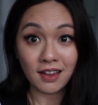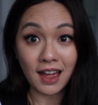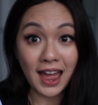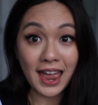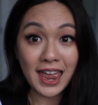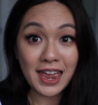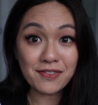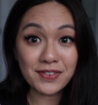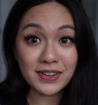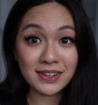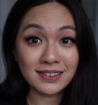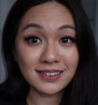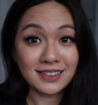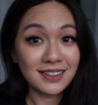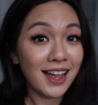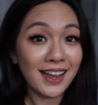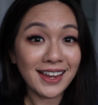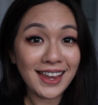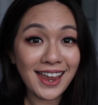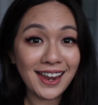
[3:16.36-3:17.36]
I have it
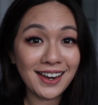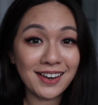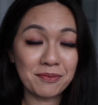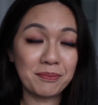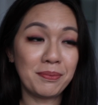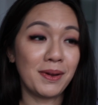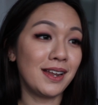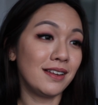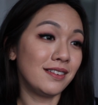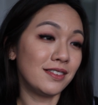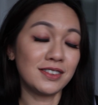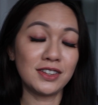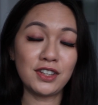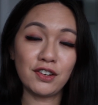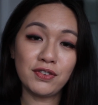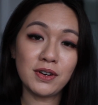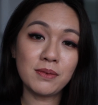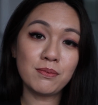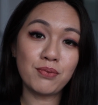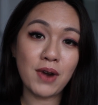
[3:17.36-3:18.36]
again, but
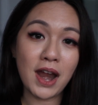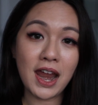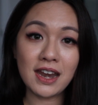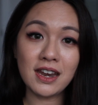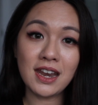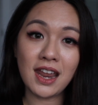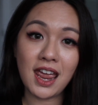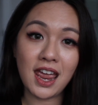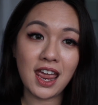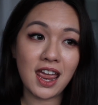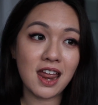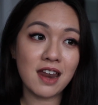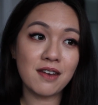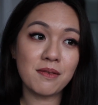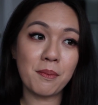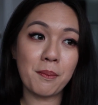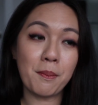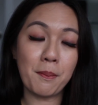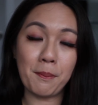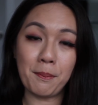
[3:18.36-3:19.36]
different brand
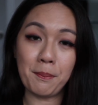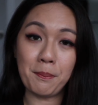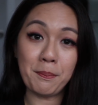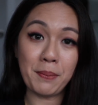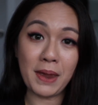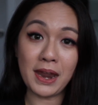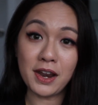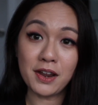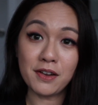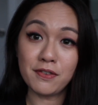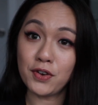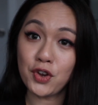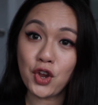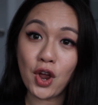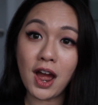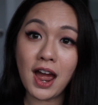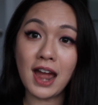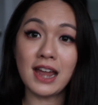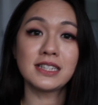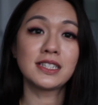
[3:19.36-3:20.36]
and better for
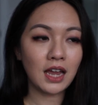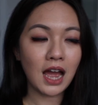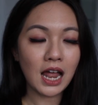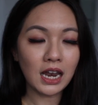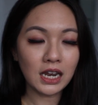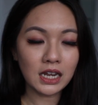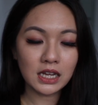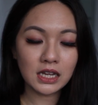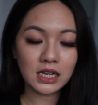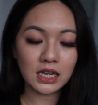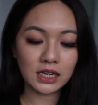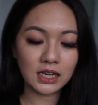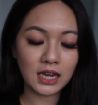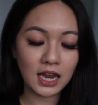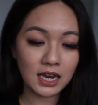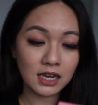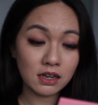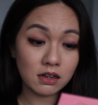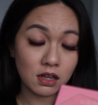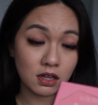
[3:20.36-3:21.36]
your eyes. Color
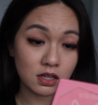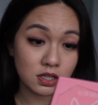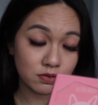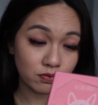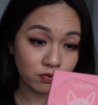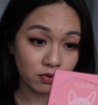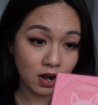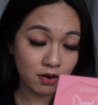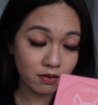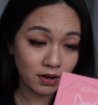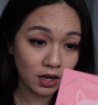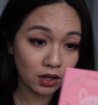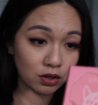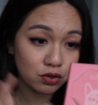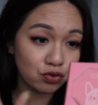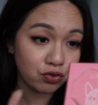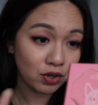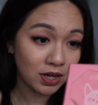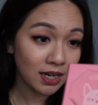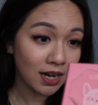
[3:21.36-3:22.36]
again is very
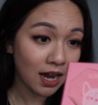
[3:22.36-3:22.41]
3